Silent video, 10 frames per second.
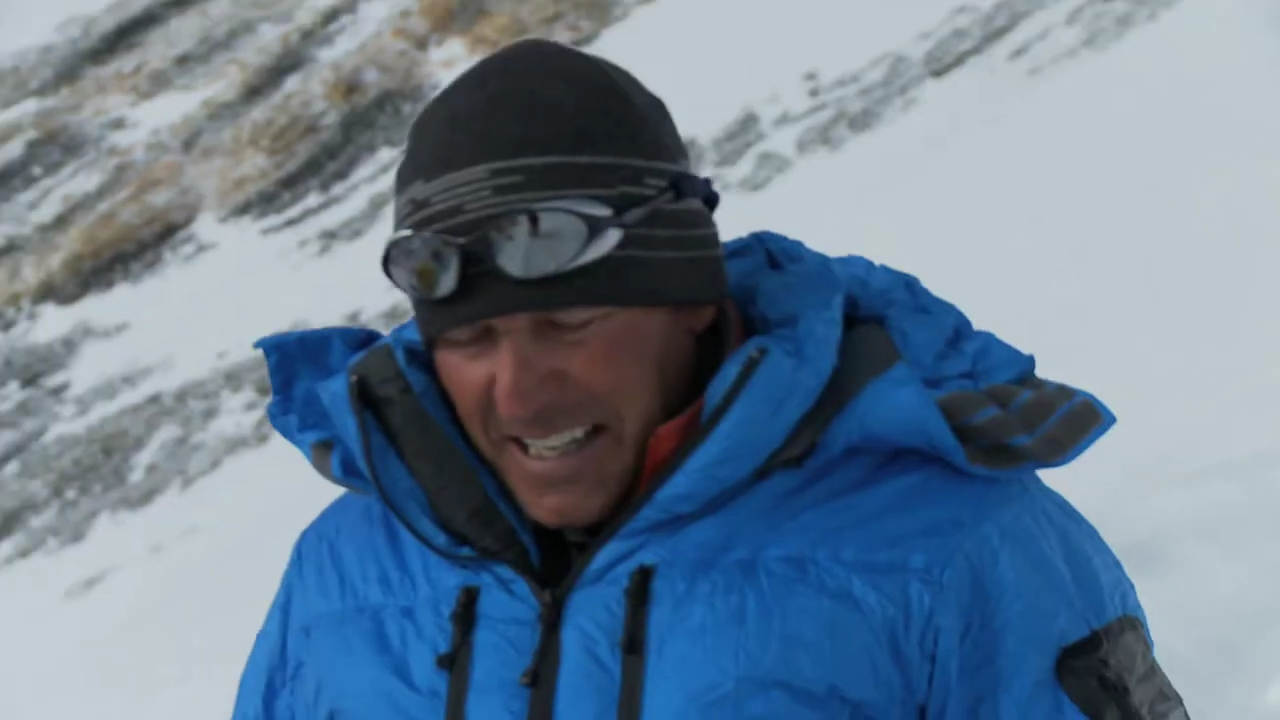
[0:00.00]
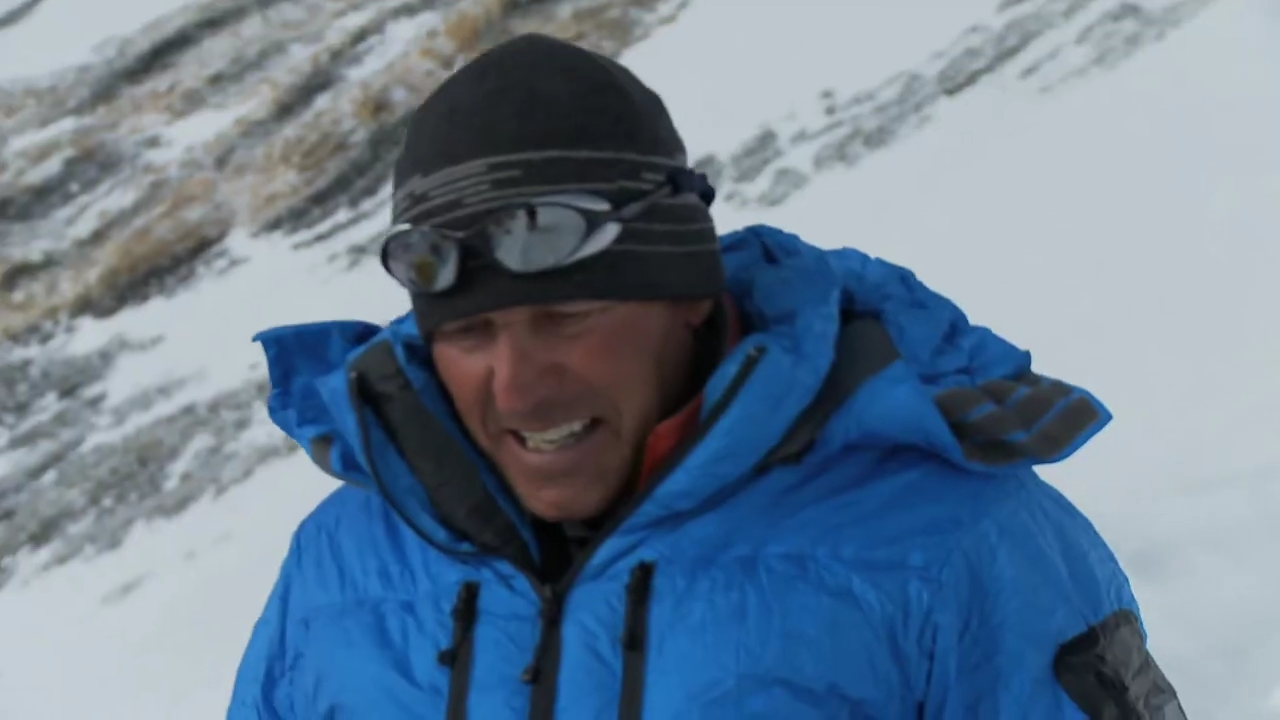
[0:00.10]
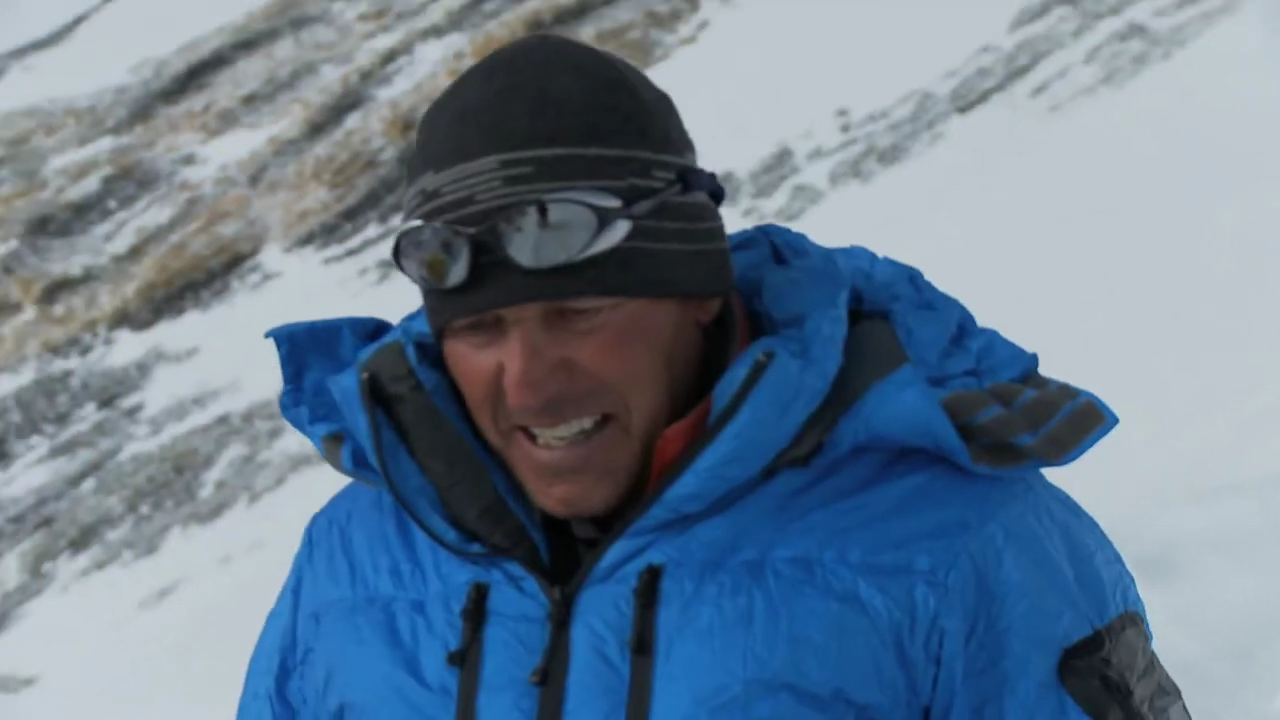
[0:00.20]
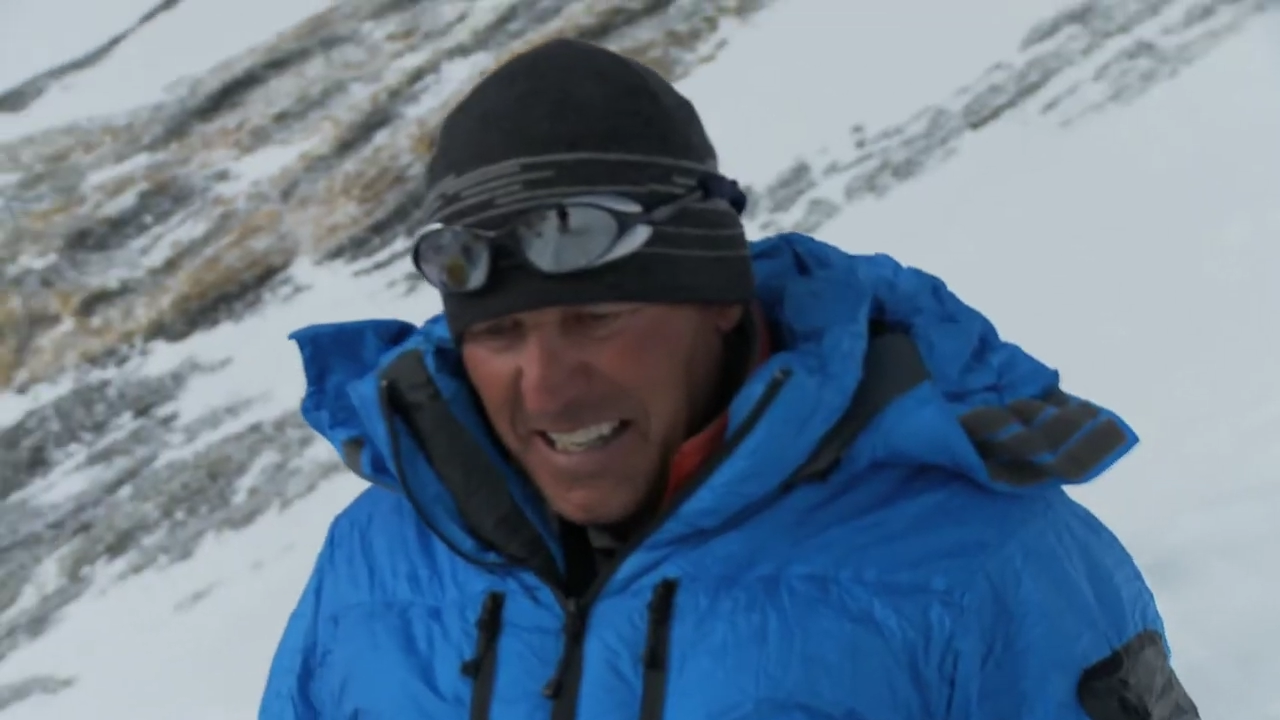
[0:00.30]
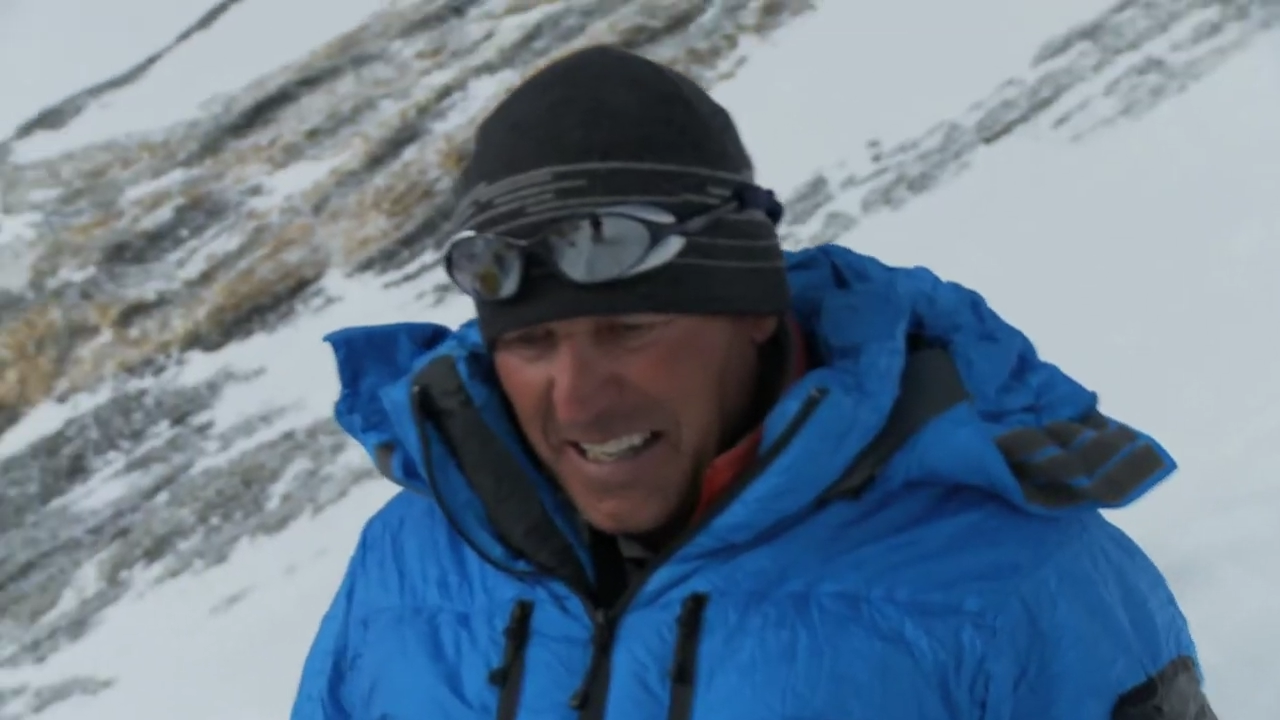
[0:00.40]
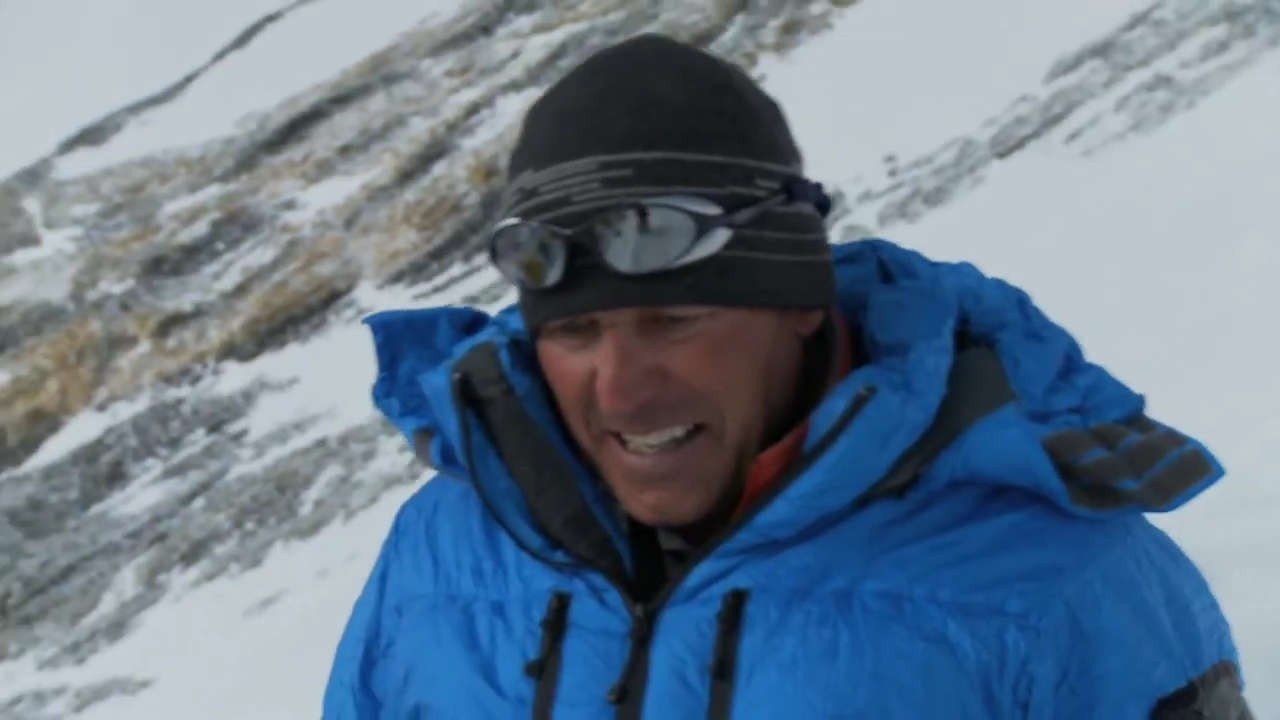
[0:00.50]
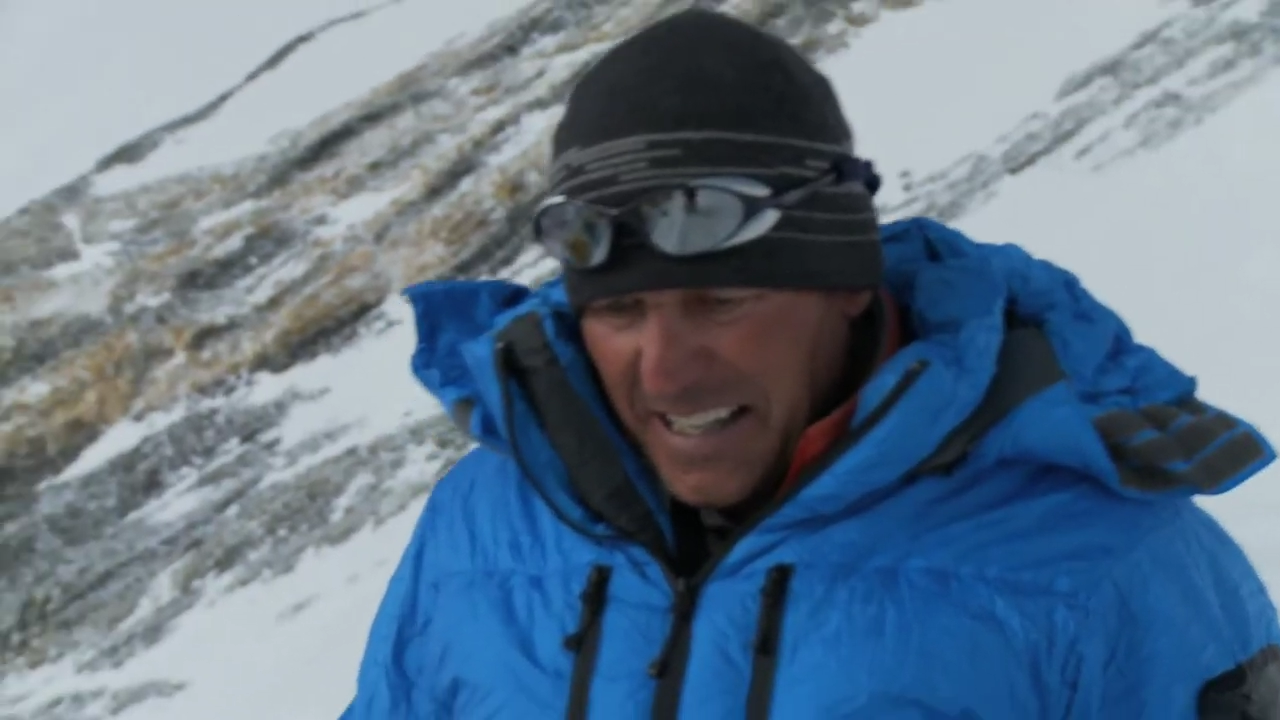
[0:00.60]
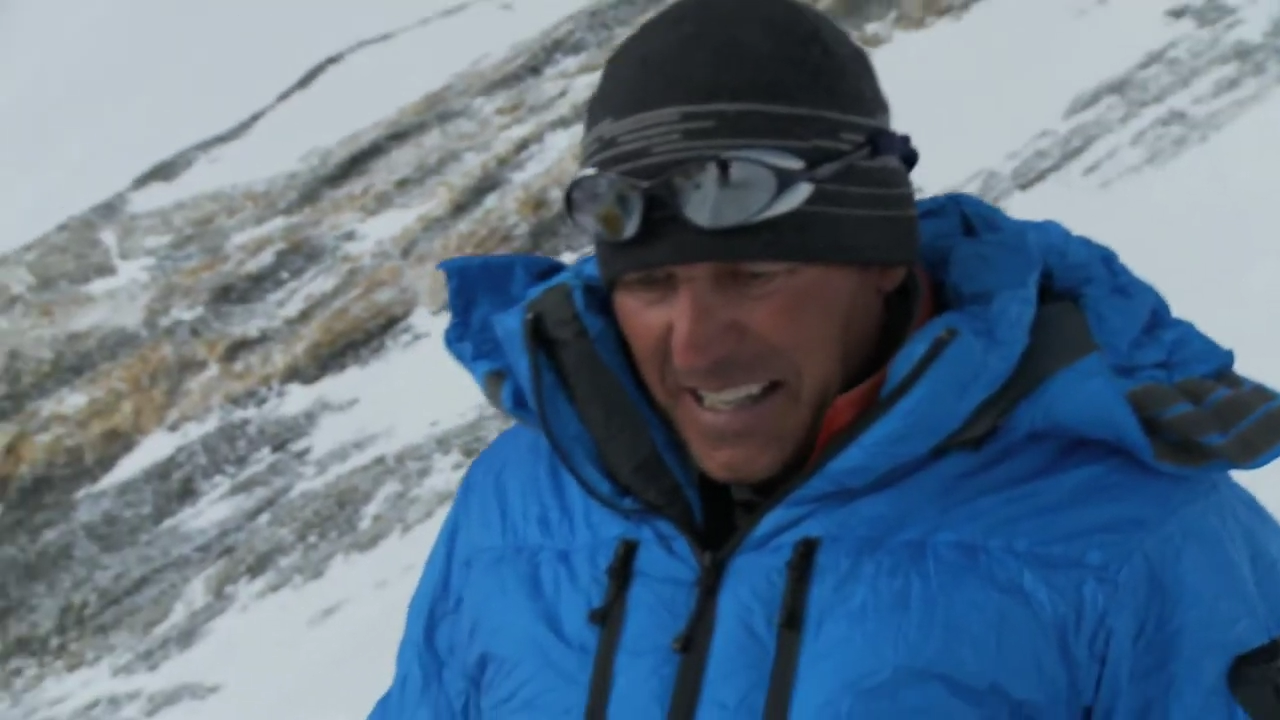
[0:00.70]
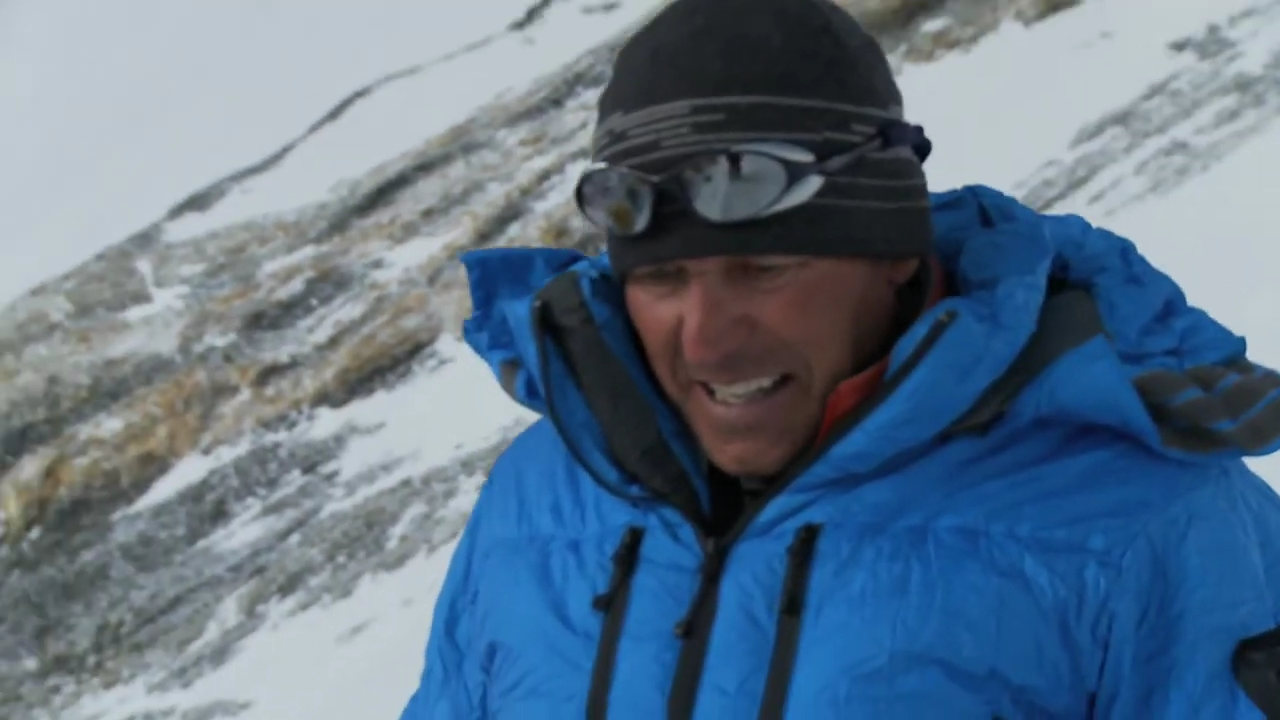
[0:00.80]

But it's worth it.